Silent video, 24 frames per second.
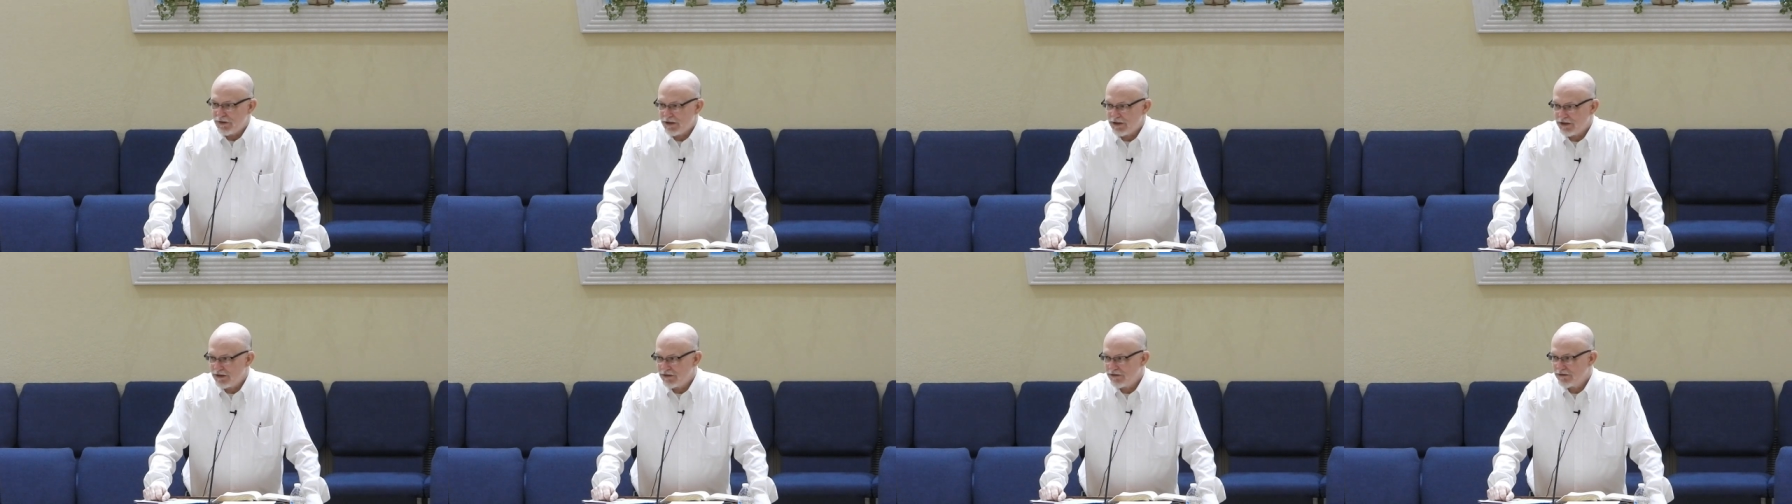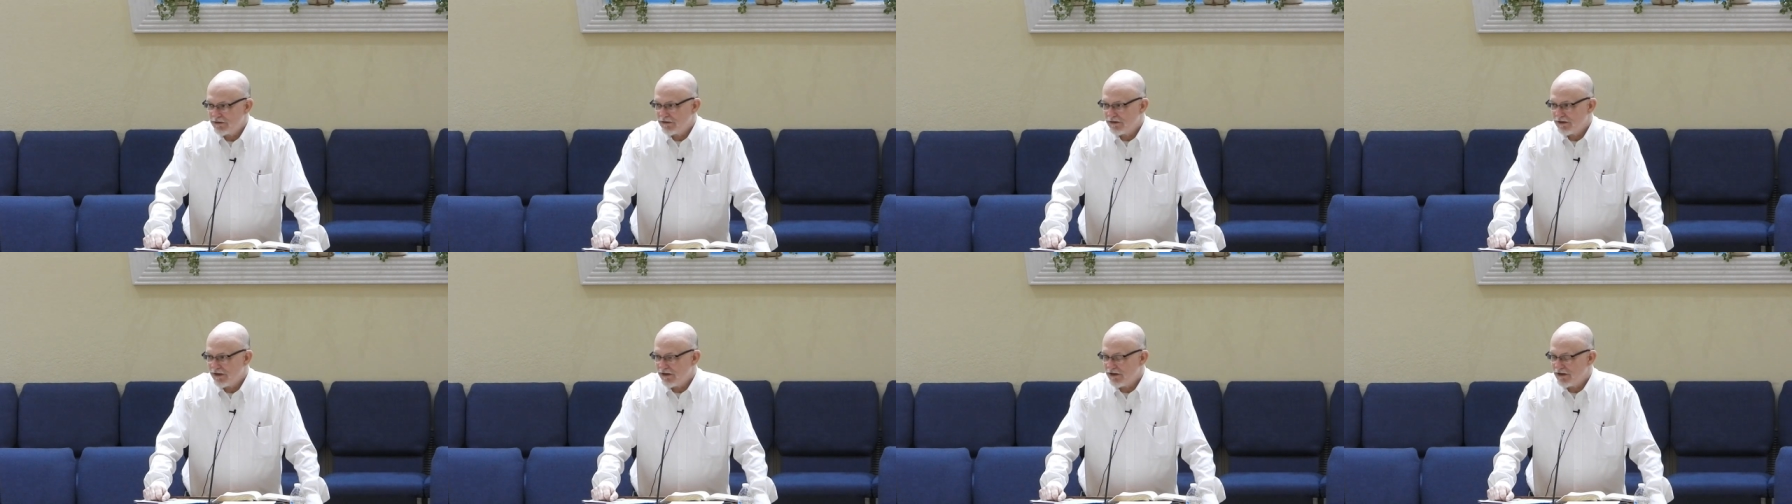me
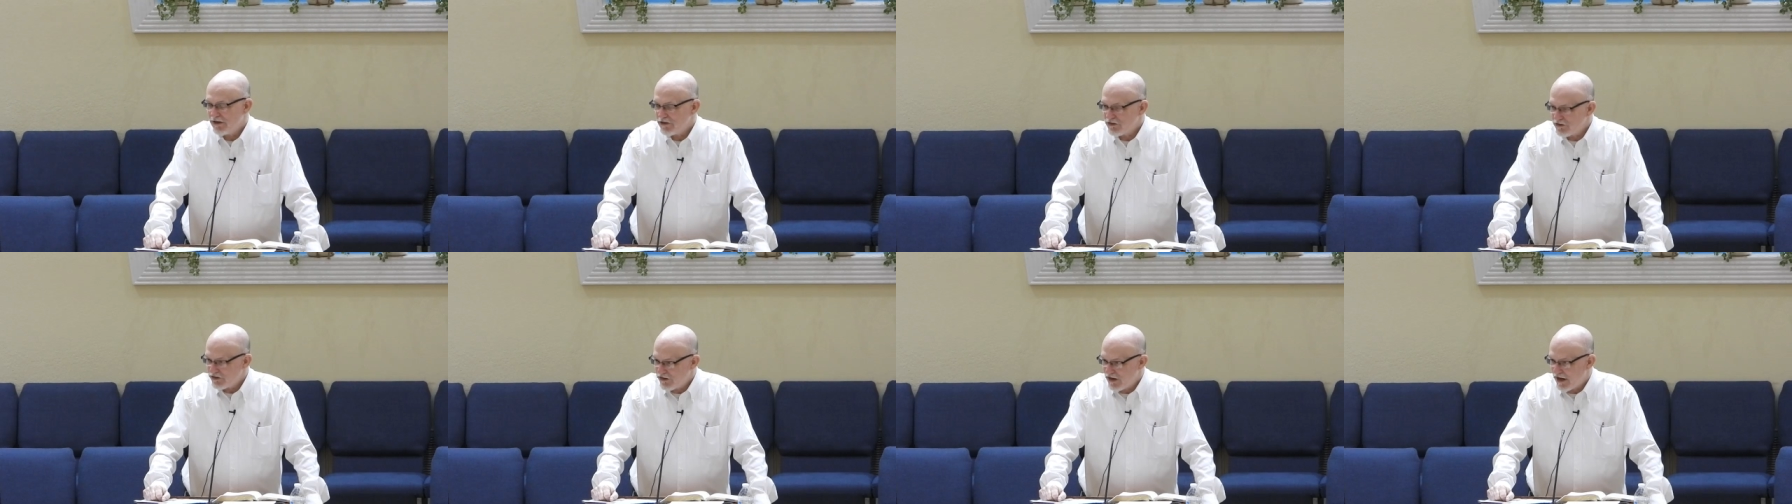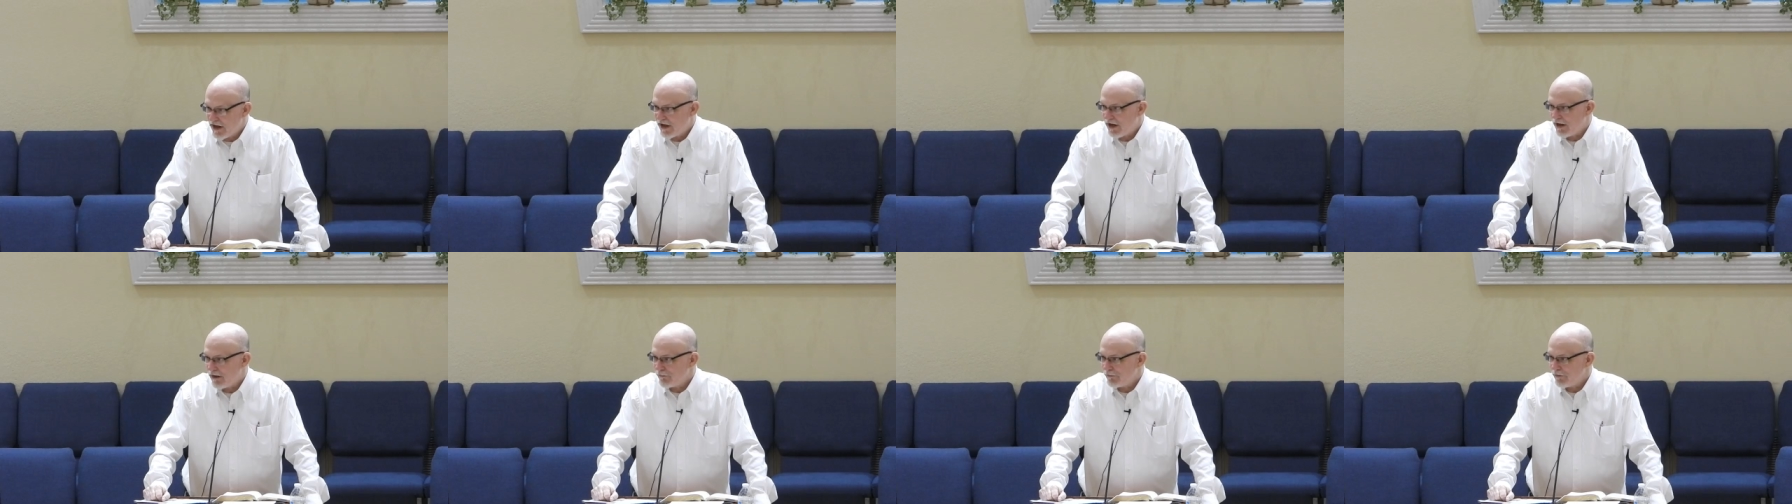in this
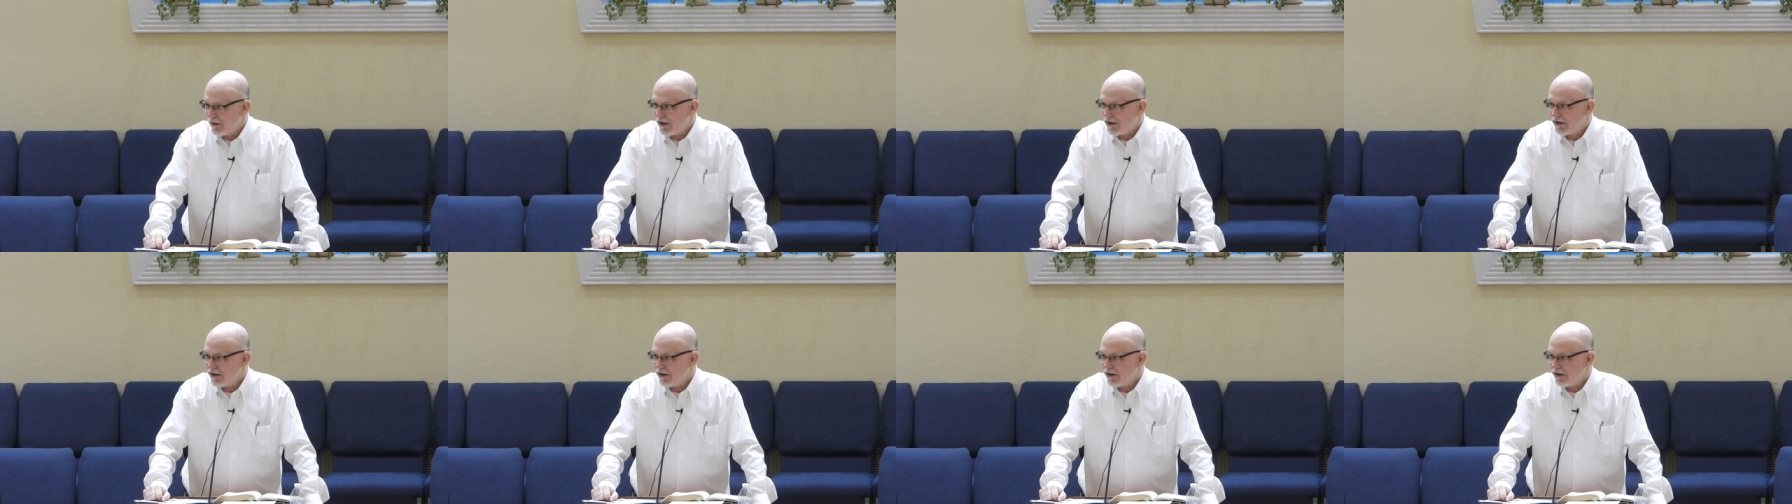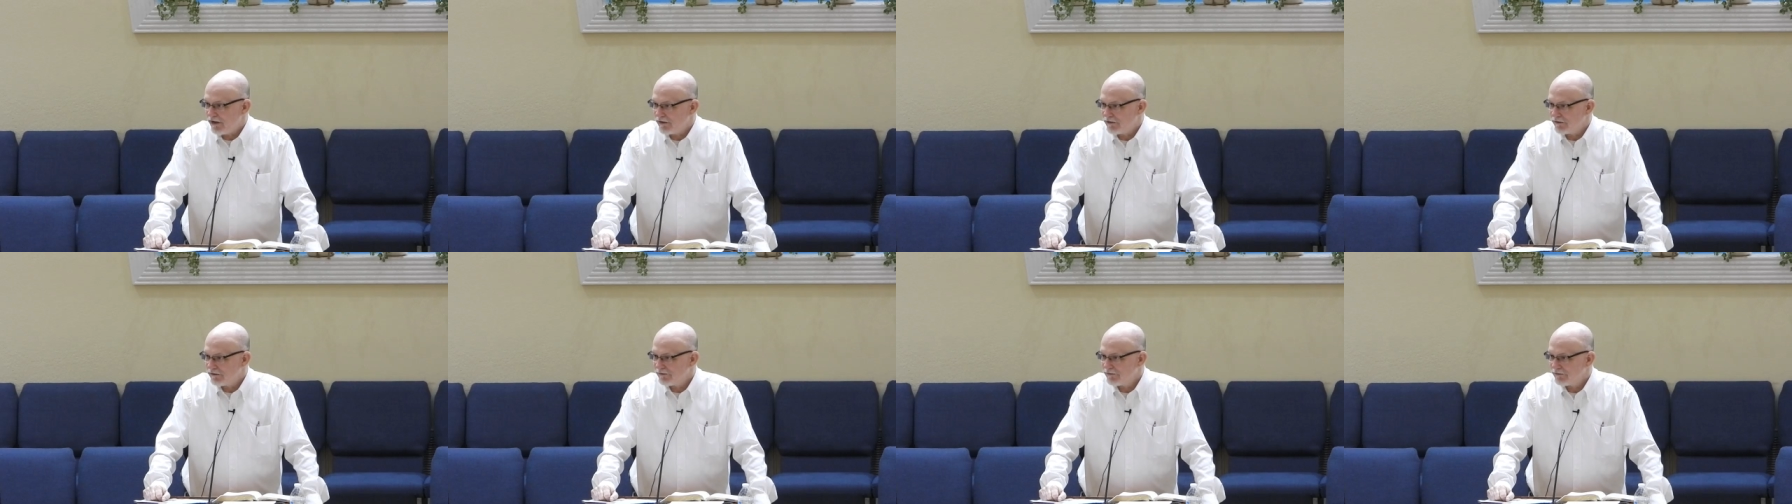time right
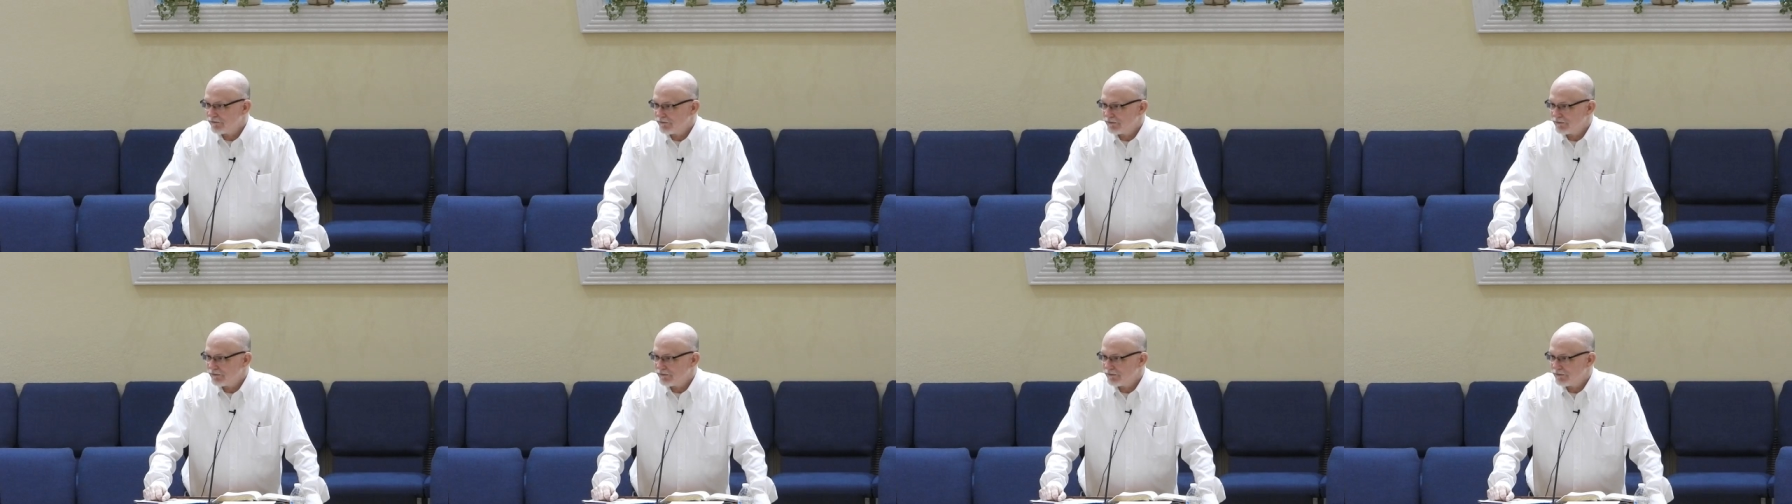now.